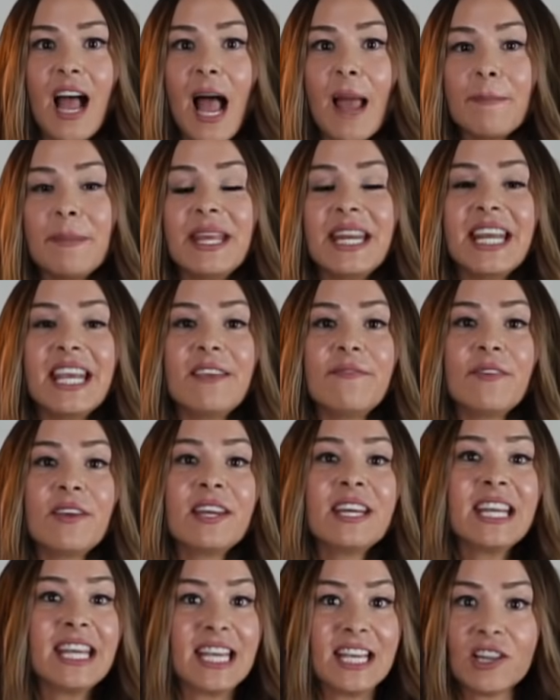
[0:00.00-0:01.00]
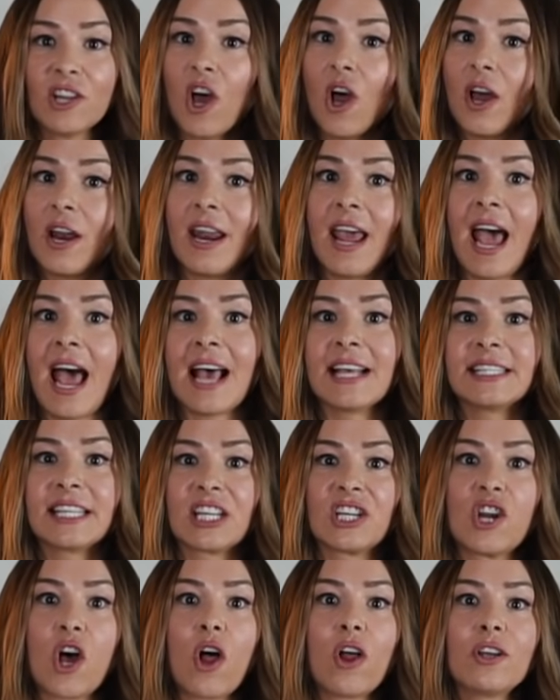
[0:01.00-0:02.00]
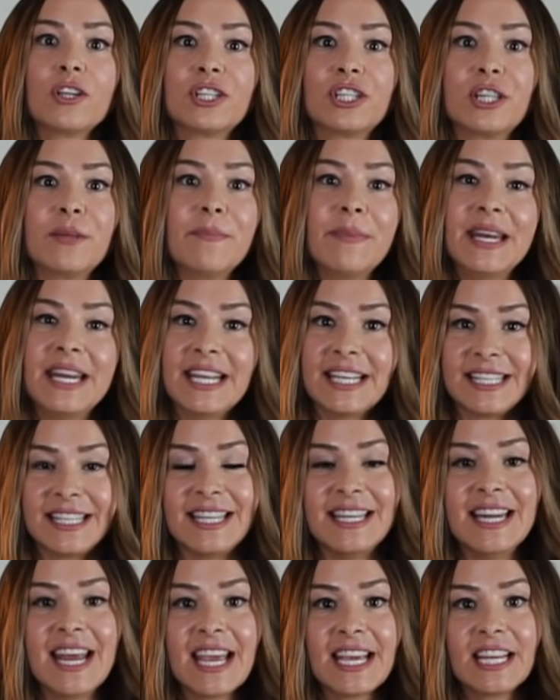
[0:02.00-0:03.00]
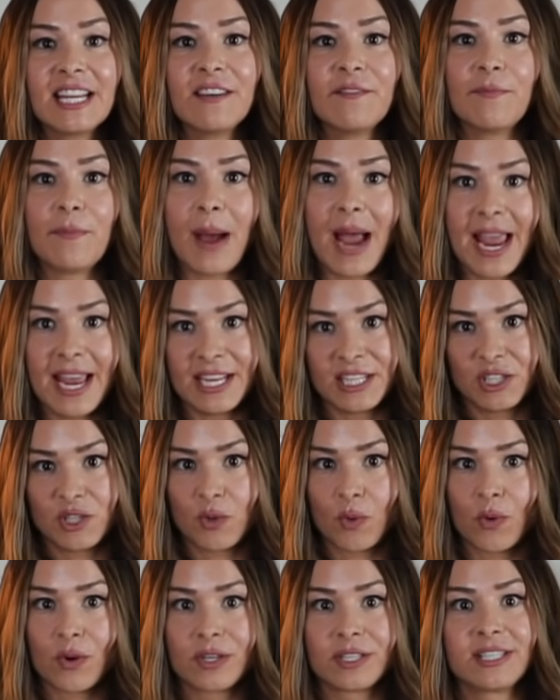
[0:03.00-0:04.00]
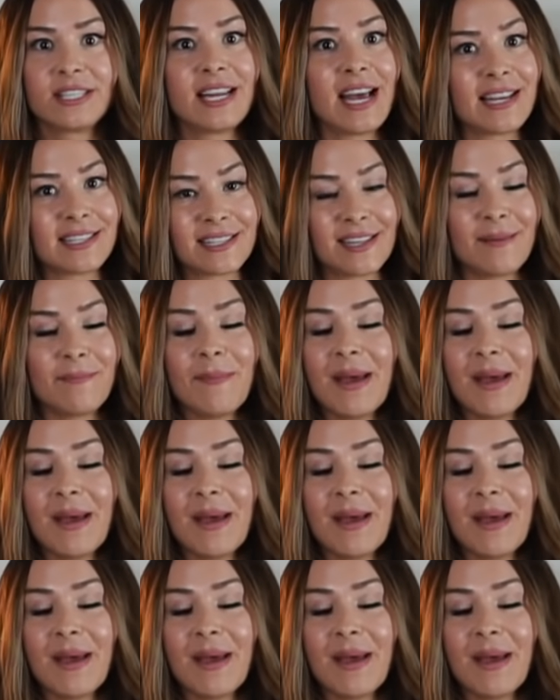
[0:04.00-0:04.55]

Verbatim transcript: I mean, even Elon has acknowledged the media's negative bias towards Tesla